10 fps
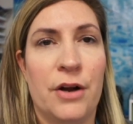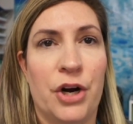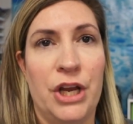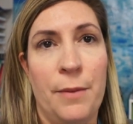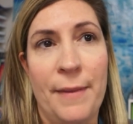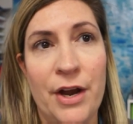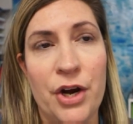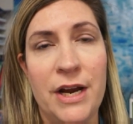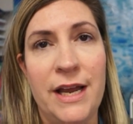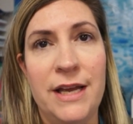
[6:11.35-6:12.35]
Are you
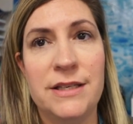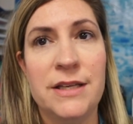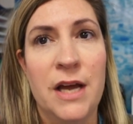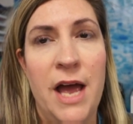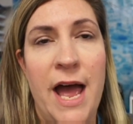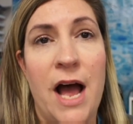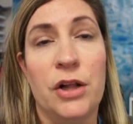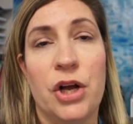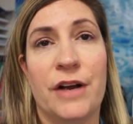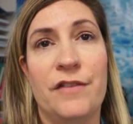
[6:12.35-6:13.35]
married?
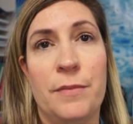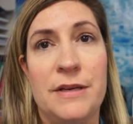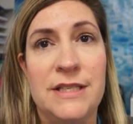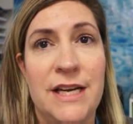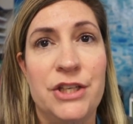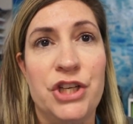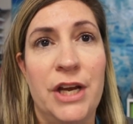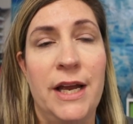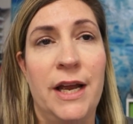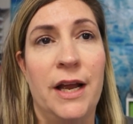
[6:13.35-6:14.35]
How long have you been
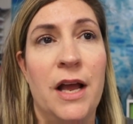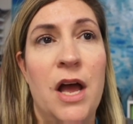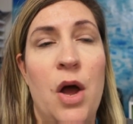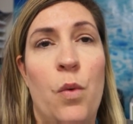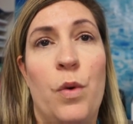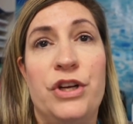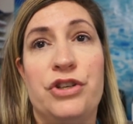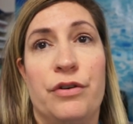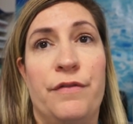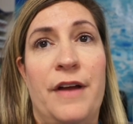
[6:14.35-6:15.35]
teaching?
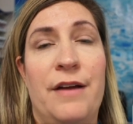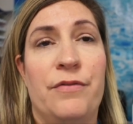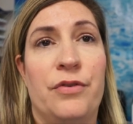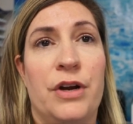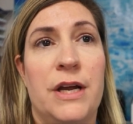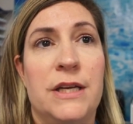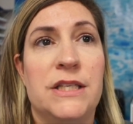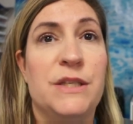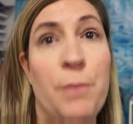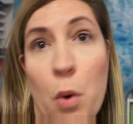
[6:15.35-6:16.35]
What's your favorite
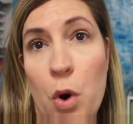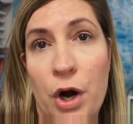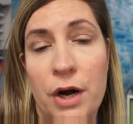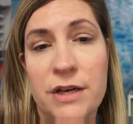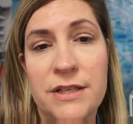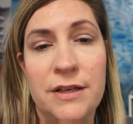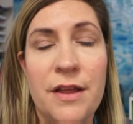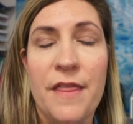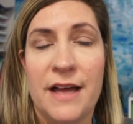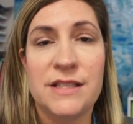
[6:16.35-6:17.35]
sport?
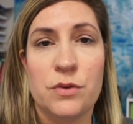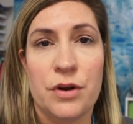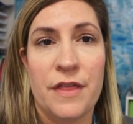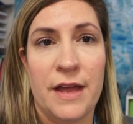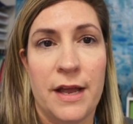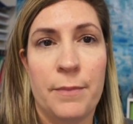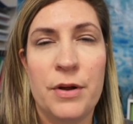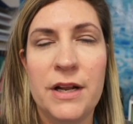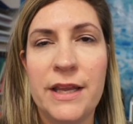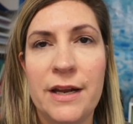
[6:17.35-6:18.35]
That sort of thing.
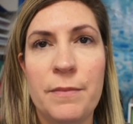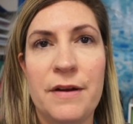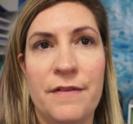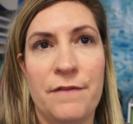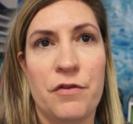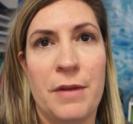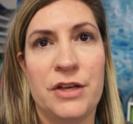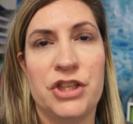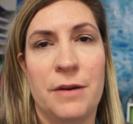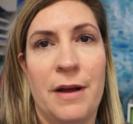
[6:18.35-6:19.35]
Put a little bit of
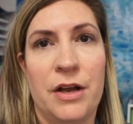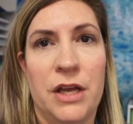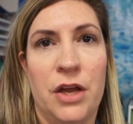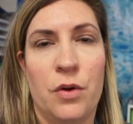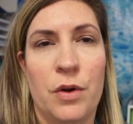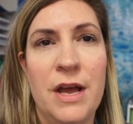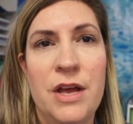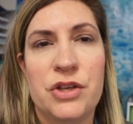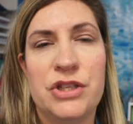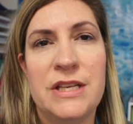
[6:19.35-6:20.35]
information about you
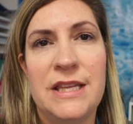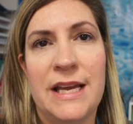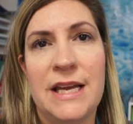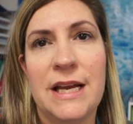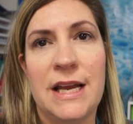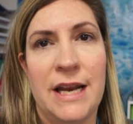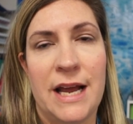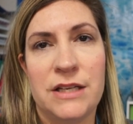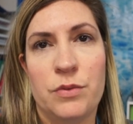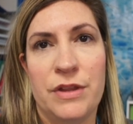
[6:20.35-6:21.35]
so that they can
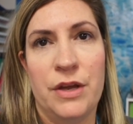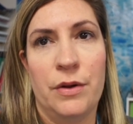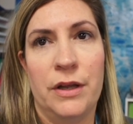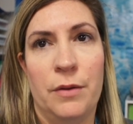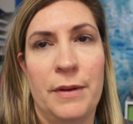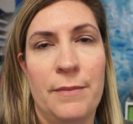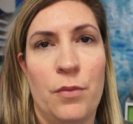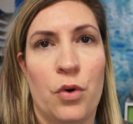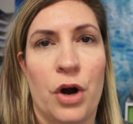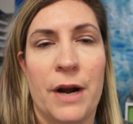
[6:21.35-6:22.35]
connect with you a little bit
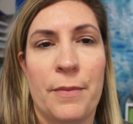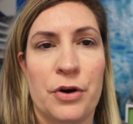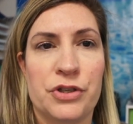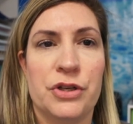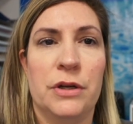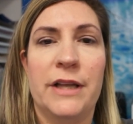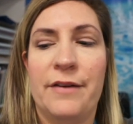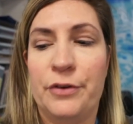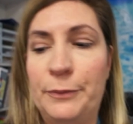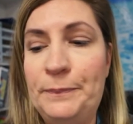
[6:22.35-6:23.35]
more on a personal
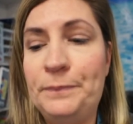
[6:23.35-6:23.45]
level.